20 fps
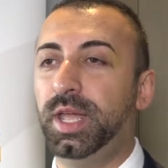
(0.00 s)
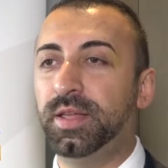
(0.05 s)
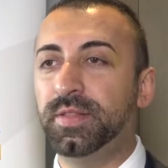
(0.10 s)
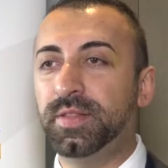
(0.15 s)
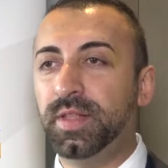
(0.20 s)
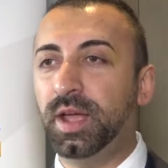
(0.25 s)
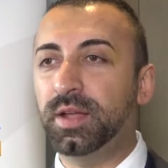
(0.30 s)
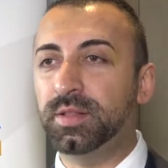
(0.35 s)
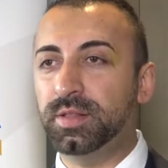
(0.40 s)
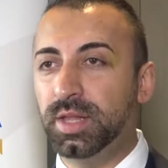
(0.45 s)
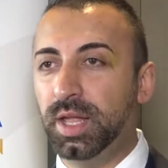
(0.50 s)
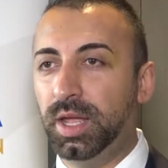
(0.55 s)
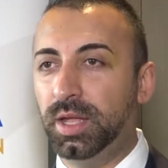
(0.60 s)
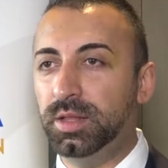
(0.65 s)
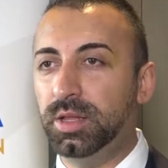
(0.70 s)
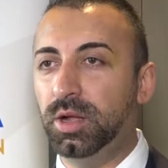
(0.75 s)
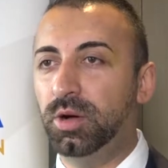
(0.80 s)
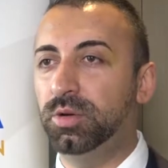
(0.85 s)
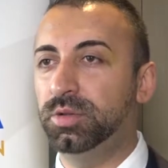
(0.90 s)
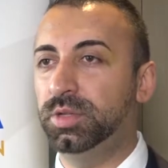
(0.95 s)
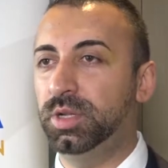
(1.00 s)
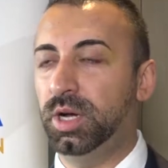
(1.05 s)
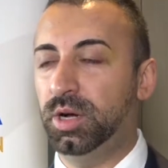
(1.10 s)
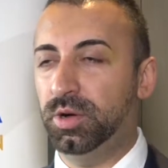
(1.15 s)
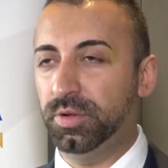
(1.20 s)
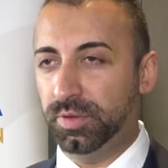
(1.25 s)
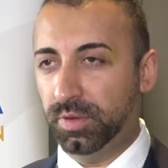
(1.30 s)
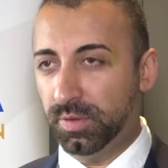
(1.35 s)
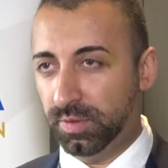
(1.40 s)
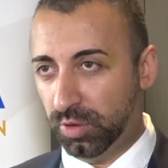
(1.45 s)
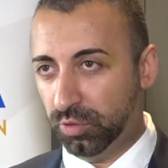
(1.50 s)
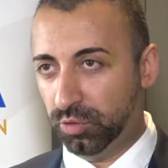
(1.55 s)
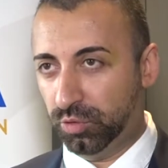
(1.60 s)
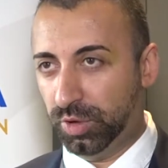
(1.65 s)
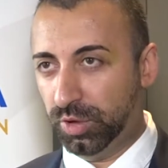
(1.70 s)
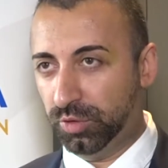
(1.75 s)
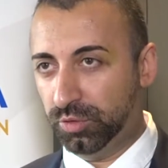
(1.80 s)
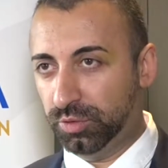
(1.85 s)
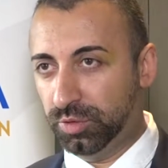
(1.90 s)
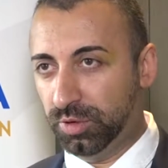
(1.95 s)
exact data on the housing
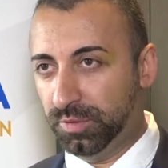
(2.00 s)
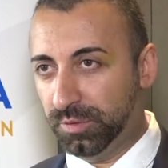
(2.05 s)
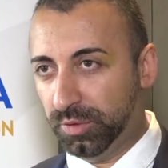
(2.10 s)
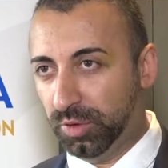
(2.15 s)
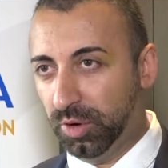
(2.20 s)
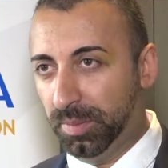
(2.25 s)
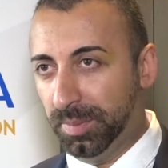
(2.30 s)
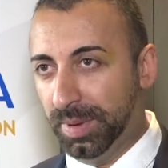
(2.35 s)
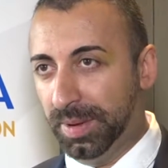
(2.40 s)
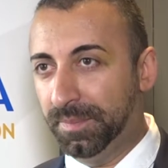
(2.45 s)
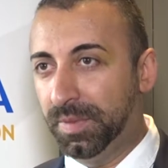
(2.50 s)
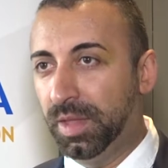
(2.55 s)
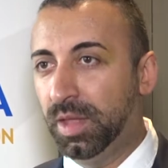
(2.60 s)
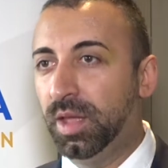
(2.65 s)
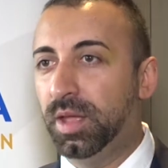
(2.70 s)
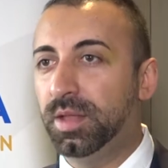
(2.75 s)
situation of Roma.